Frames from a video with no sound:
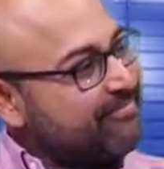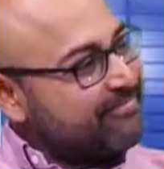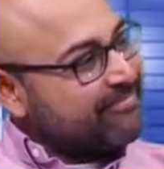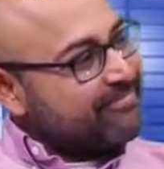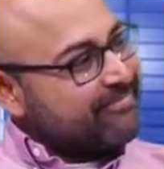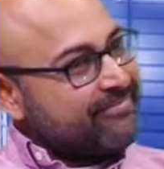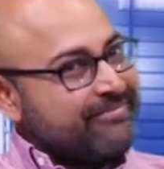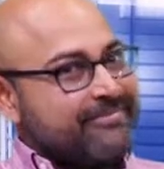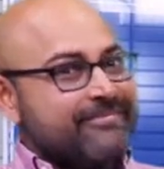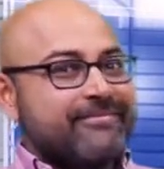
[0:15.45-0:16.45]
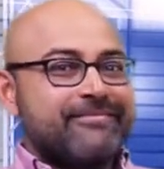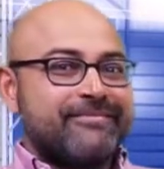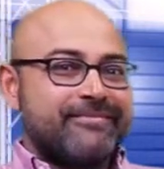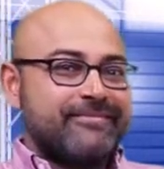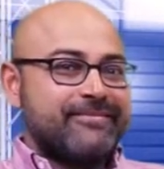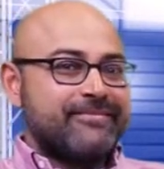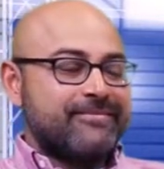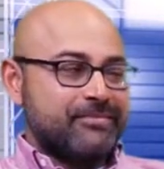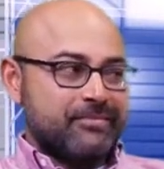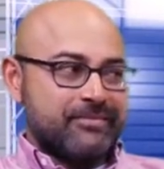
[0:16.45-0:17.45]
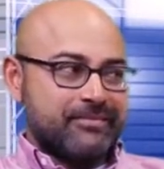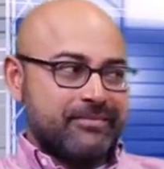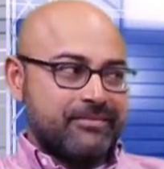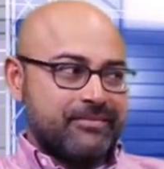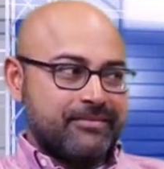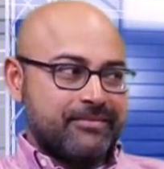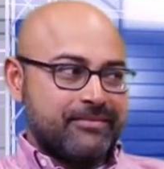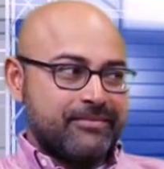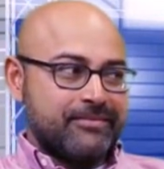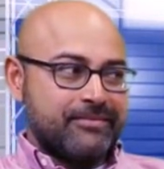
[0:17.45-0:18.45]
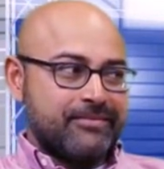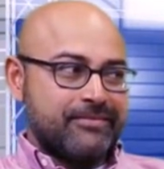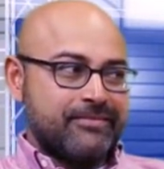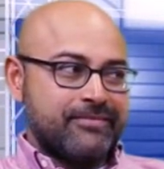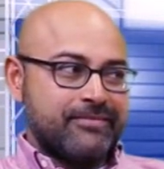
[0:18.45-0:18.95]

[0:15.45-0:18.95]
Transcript: No words are spoken by the person on screen.